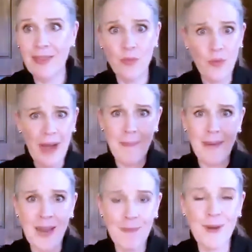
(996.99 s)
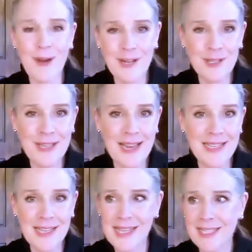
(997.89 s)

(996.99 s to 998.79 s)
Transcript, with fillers: ramping up your exercise at the